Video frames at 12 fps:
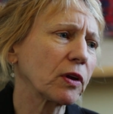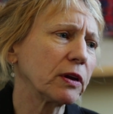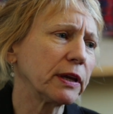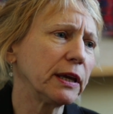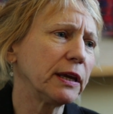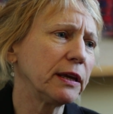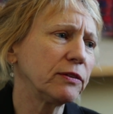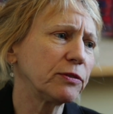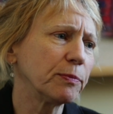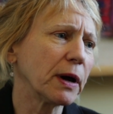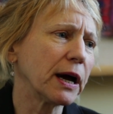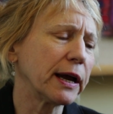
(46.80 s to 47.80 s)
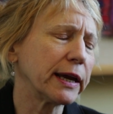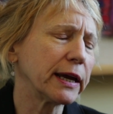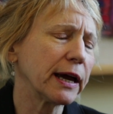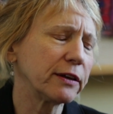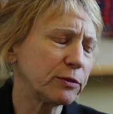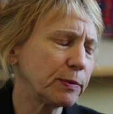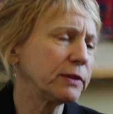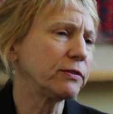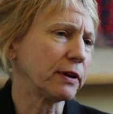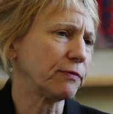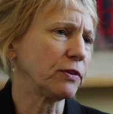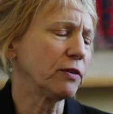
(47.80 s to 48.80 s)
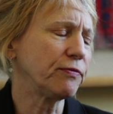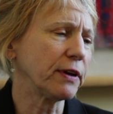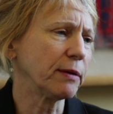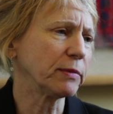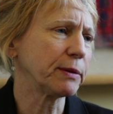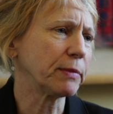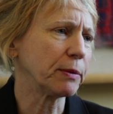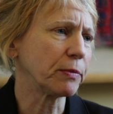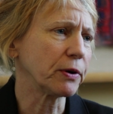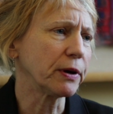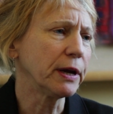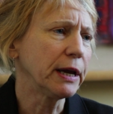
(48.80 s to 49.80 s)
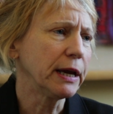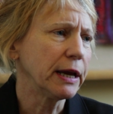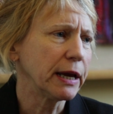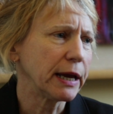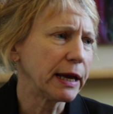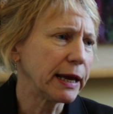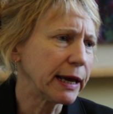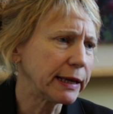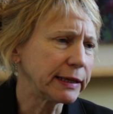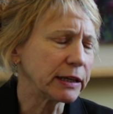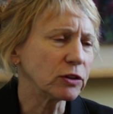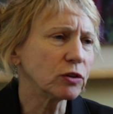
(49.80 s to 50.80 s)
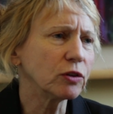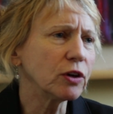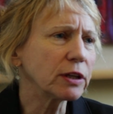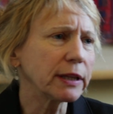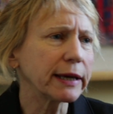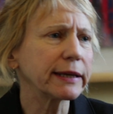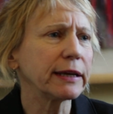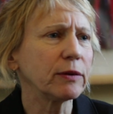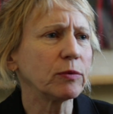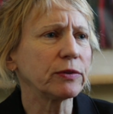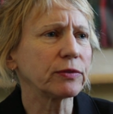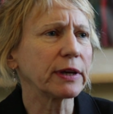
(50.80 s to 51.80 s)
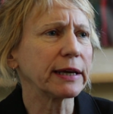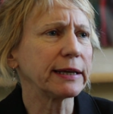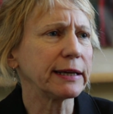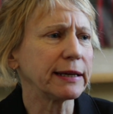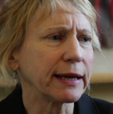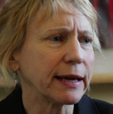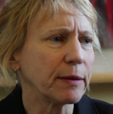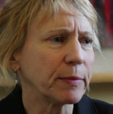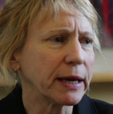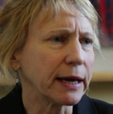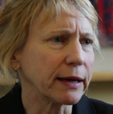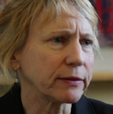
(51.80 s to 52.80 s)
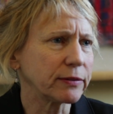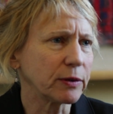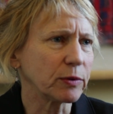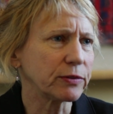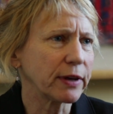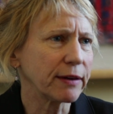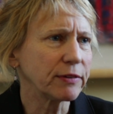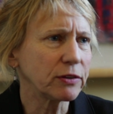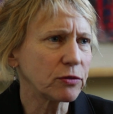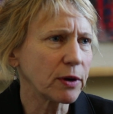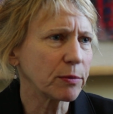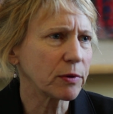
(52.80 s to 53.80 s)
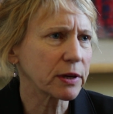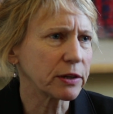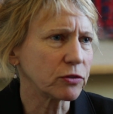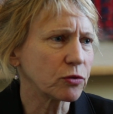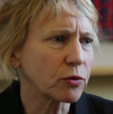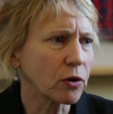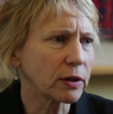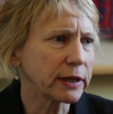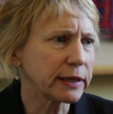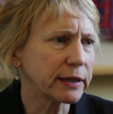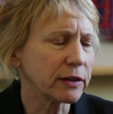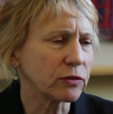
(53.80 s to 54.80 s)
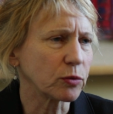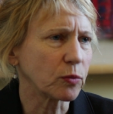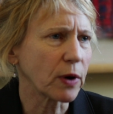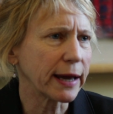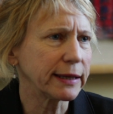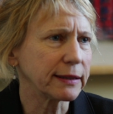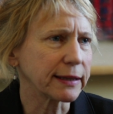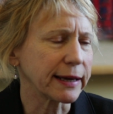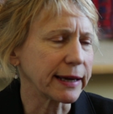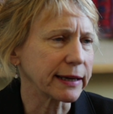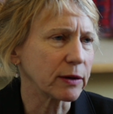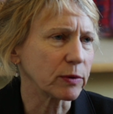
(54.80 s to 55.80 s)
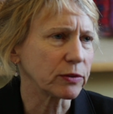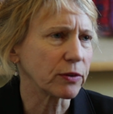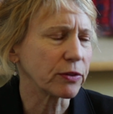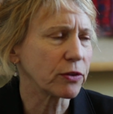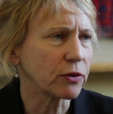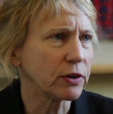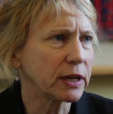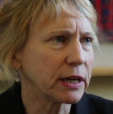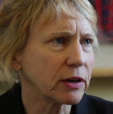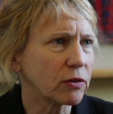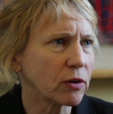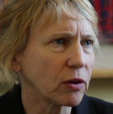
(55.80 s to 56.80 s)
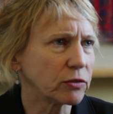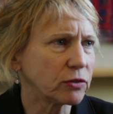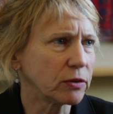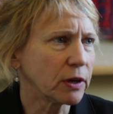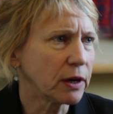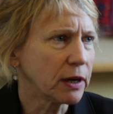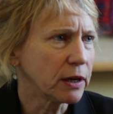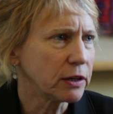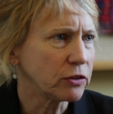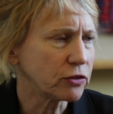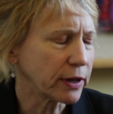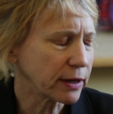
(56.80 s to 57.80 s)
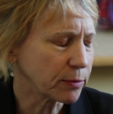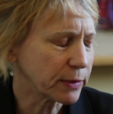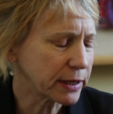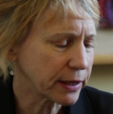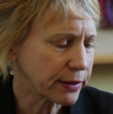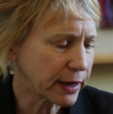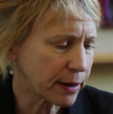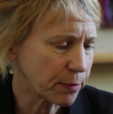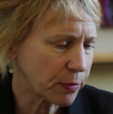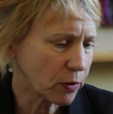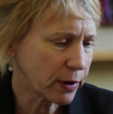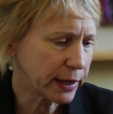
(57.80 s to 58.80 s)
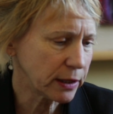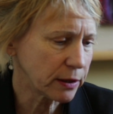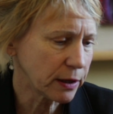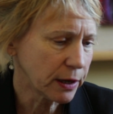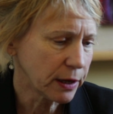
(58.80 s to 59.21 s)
he's my husband's nephew, a family member, and it looked like he was getting MS. He was having trouble controlling his right leg. He was a 30-year-old gentleman at that point,